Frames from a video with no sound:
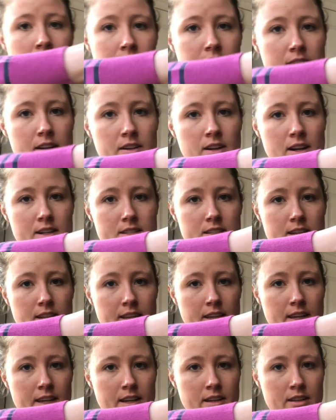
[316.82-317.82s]
They're not
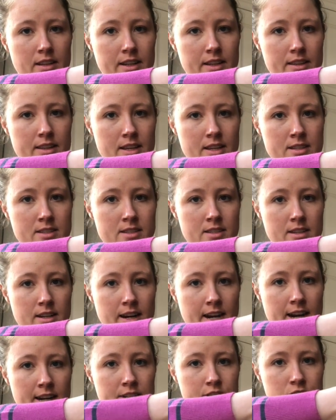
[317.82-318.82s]
sticking out like this.
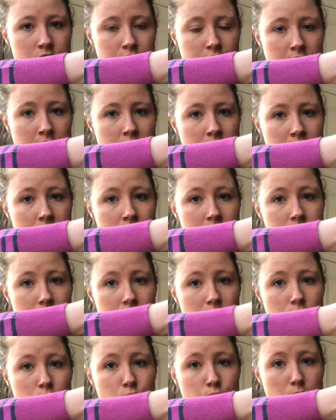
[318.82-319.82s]
They're actually
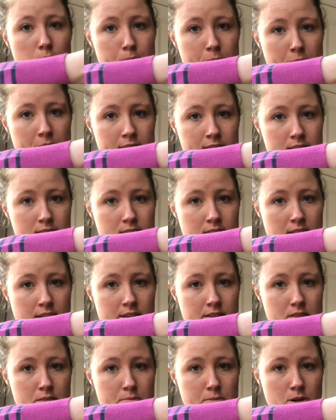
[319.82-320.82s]
gripping the side
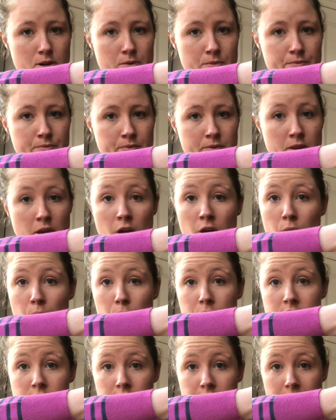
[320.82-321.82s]
of the bow,
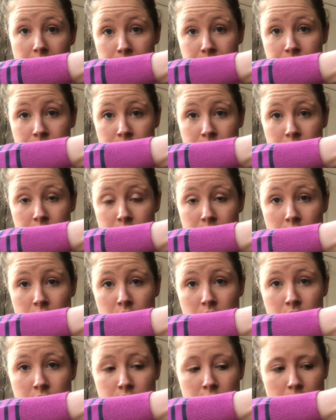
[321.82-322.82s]
which leaves
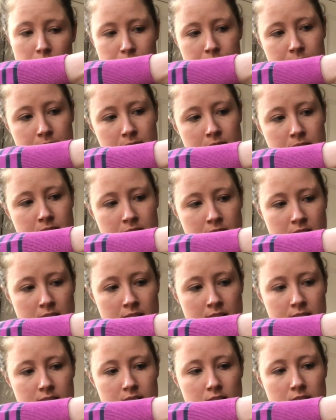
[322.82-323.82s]
our thumb.
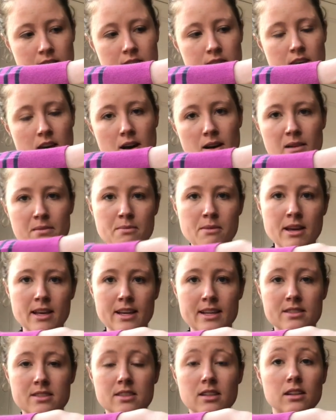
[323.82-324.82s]
The thumb
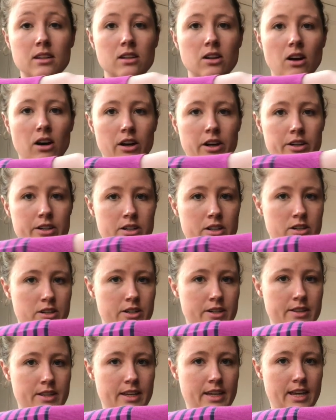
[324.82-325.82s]
is the gardener
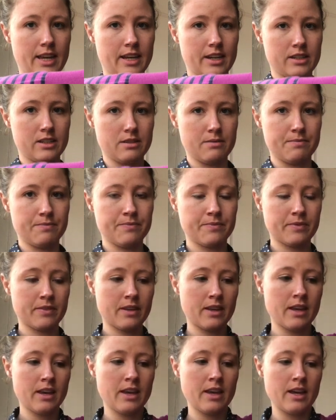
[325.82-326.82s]
in the kingdom,
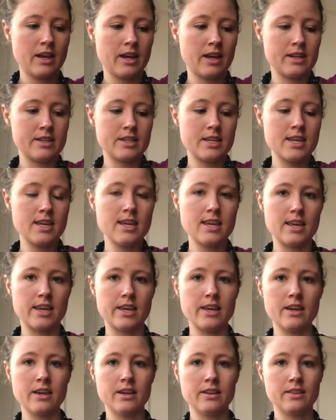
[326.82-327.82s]
and
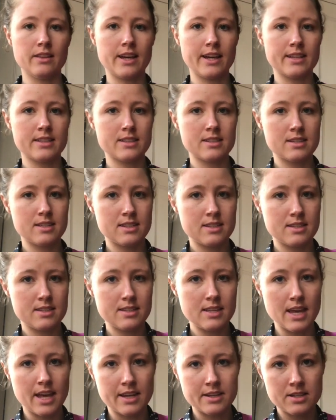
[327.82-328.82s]
he likes to
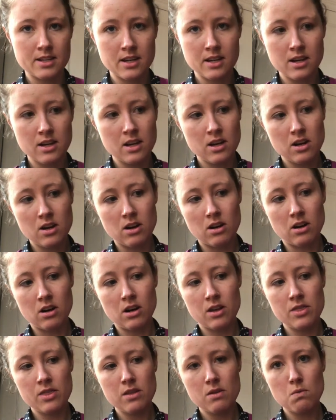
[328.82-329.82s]
sit
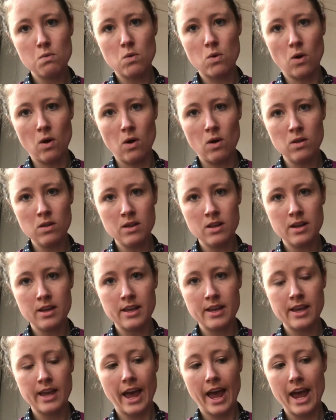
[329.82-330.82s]
on the wall
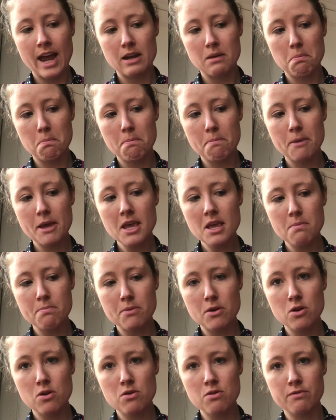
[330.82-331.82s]
and peep
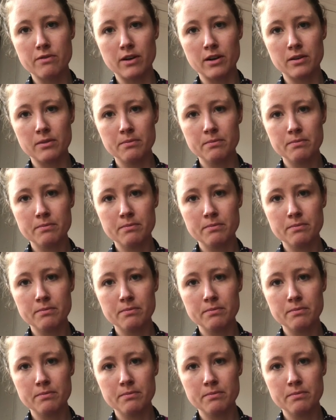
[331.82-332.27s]
over